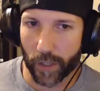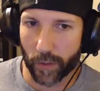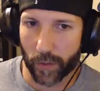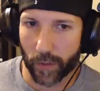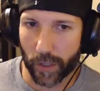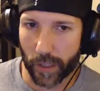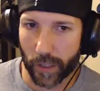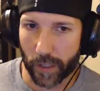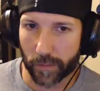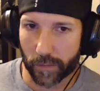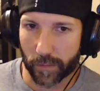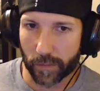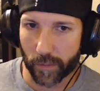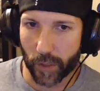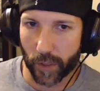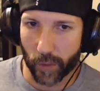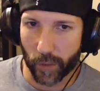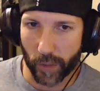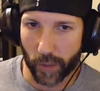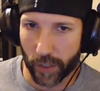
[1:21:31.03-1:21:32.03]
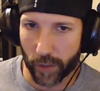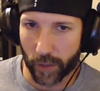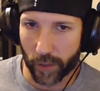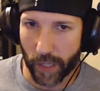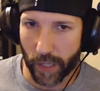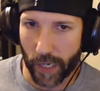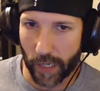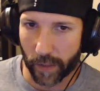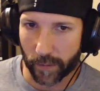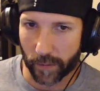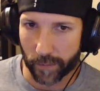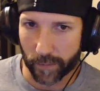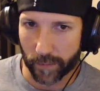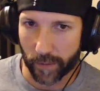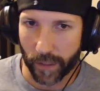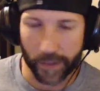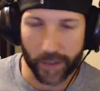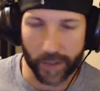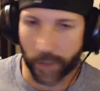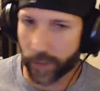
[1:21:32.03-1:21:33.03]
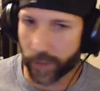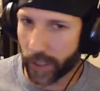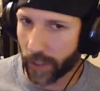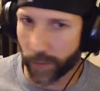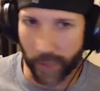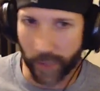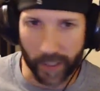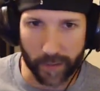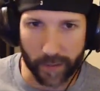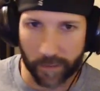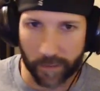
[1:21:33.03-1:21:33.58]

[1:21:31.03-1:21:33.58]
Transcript: want to do it now? It's up to you, man.